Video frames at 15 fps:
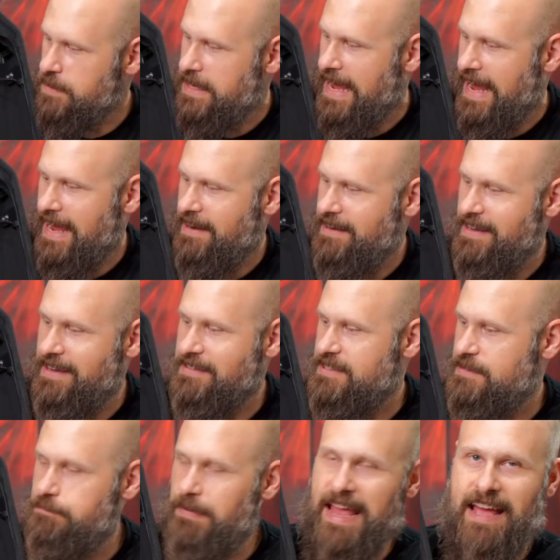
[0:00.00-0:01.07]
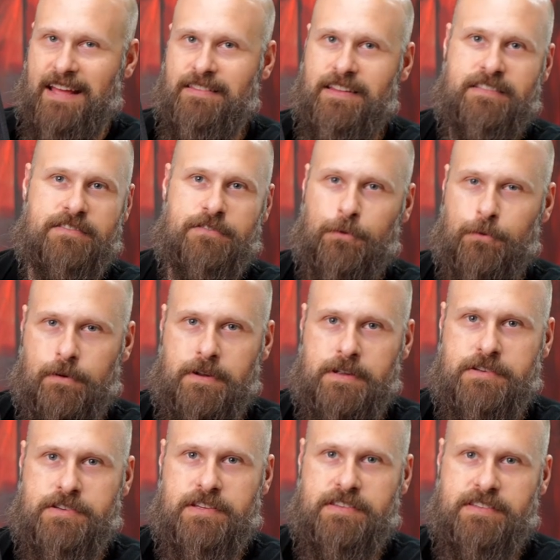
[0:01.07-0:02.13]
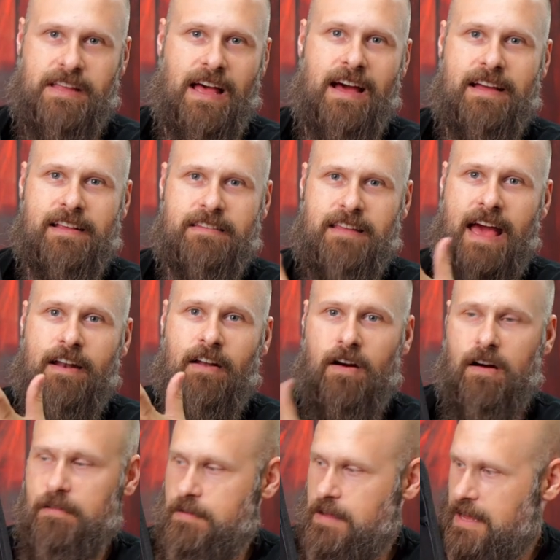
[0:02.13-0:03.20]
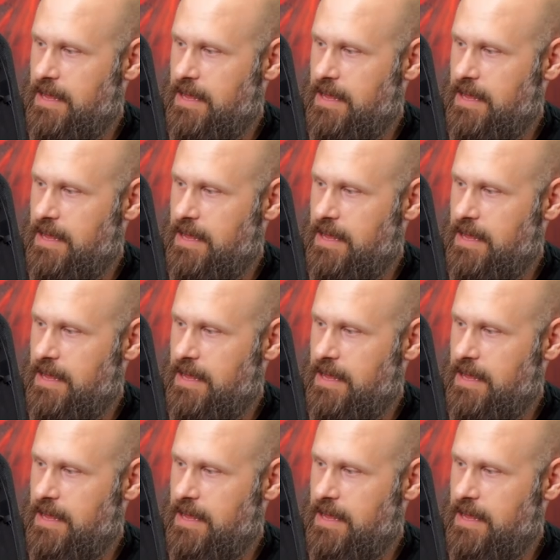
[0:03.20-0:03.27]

can't expand the storage size at all.